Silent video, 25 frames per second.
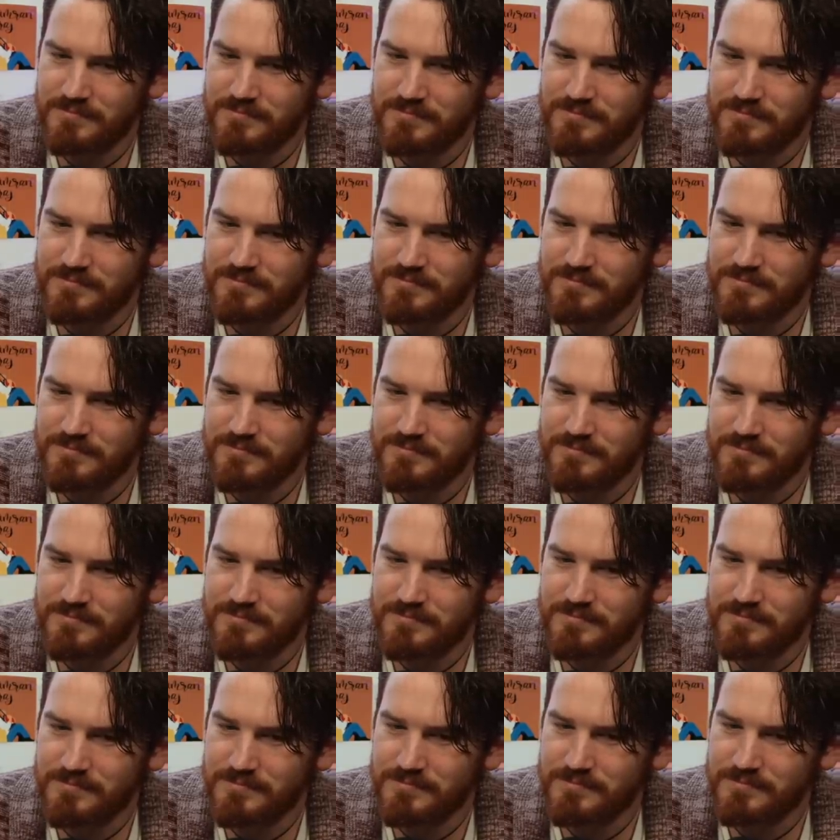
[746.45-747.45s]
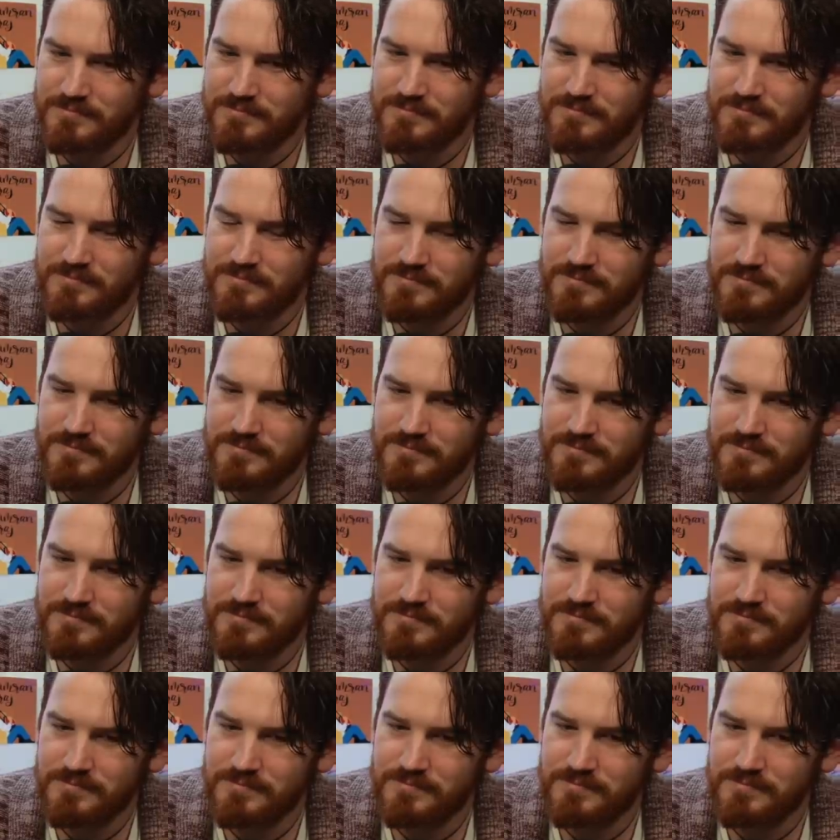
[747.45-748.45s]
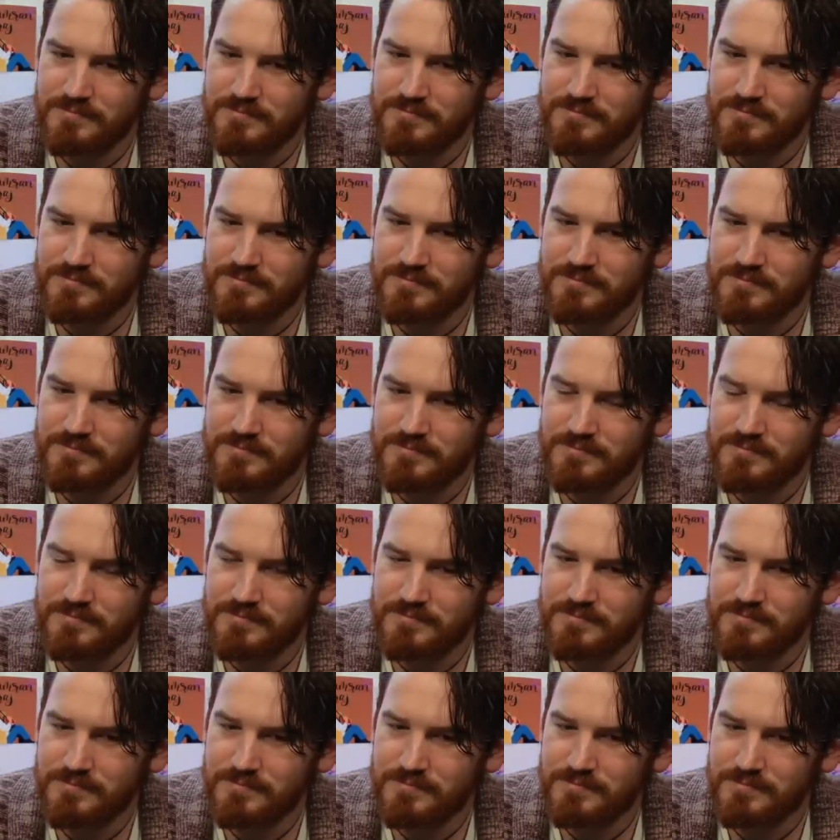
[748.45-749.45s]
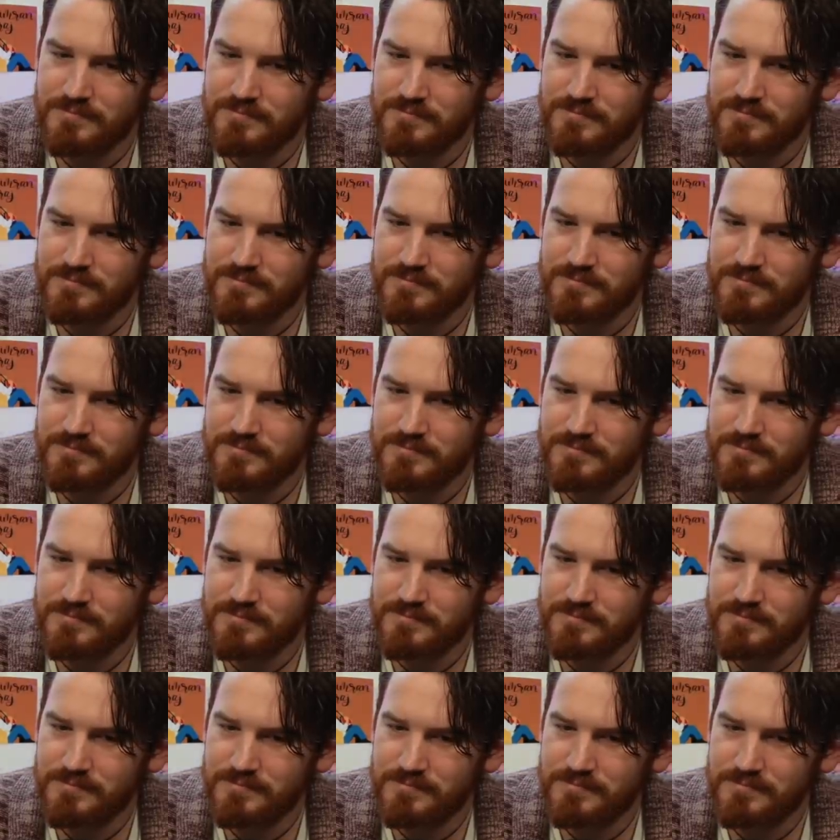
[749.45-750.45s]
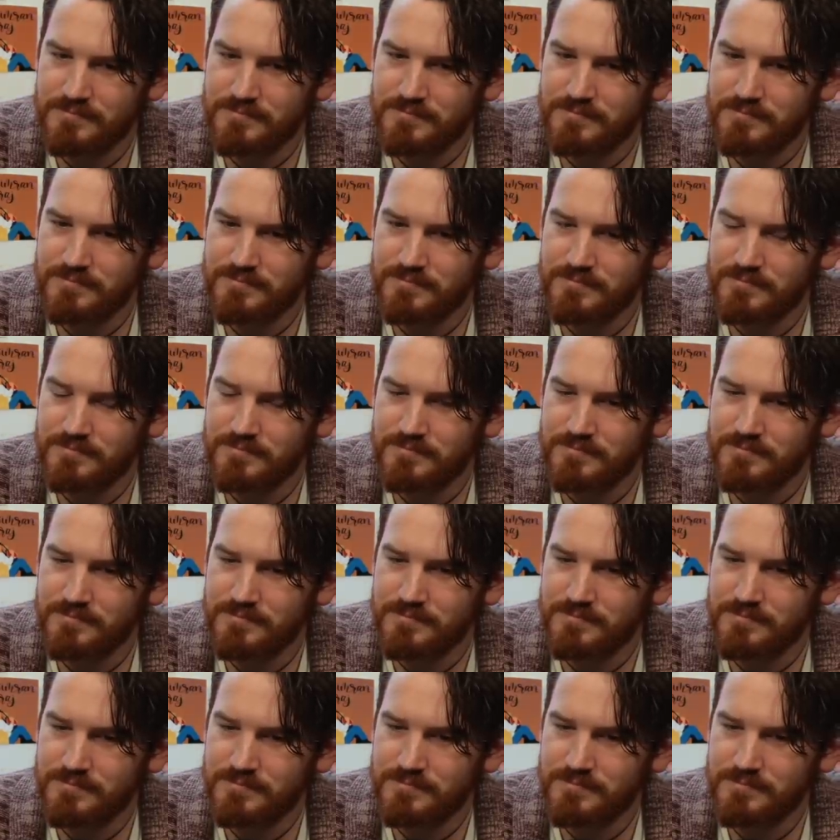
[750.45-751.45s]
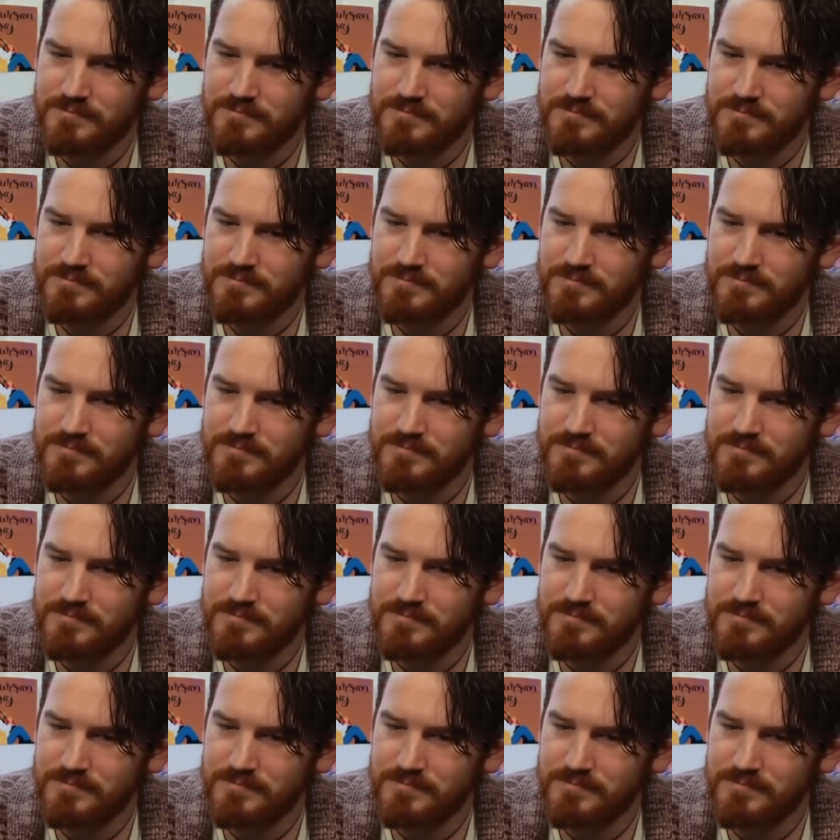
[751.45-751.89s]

[no speech]